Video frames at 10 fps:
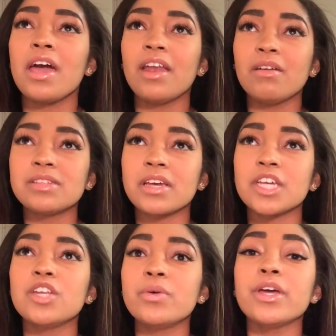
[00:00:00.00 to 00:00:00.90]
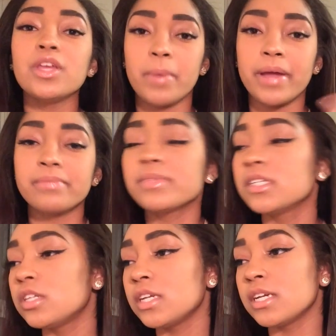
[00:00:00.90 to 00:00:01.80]
And I was like, you know what, you're right.
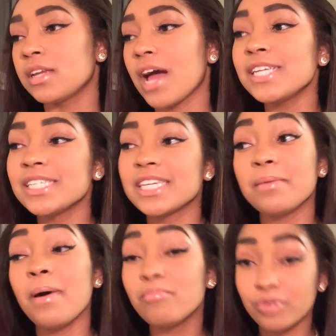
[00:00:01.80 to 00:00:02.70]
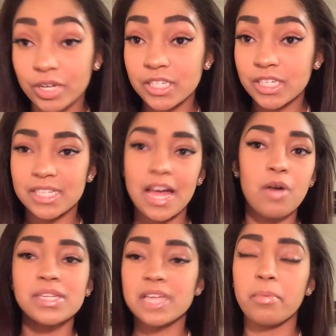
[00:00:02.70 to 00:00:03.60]
So then I just get my brush, because I
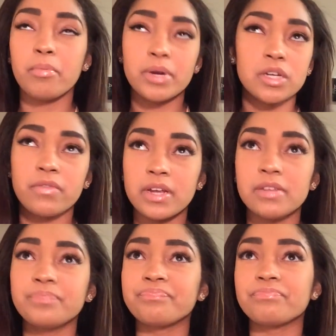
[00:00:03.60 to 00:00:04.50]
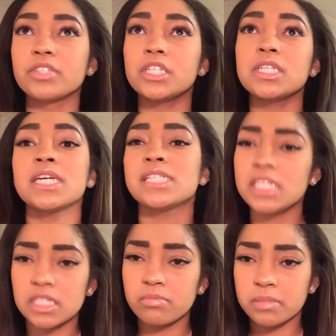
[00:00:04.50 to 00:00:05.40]
always kept a brush over there just in case I
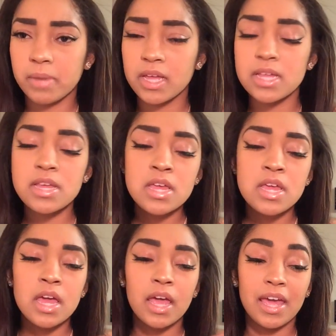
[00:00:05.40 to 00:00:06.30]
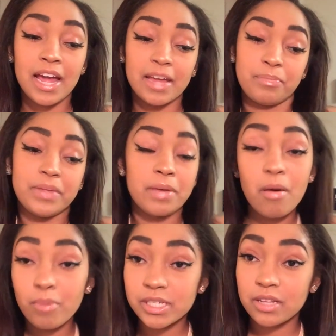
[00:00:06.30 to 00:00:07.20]
need to brush my hair. I get
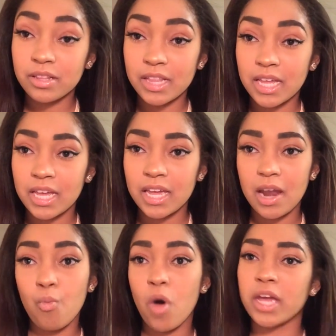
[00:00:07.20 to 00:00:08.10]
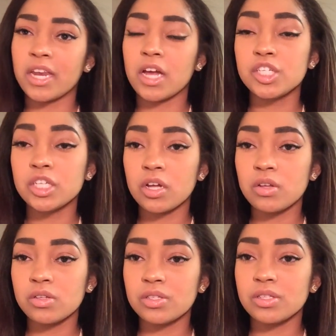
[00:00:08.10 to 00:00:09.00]
my brush out the thing and I'm walking out. She
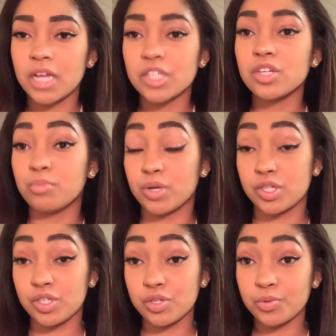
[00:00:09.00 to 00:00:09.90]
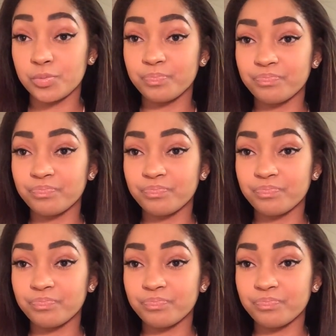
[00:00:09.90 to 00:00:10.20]
goes, "That's your brush too."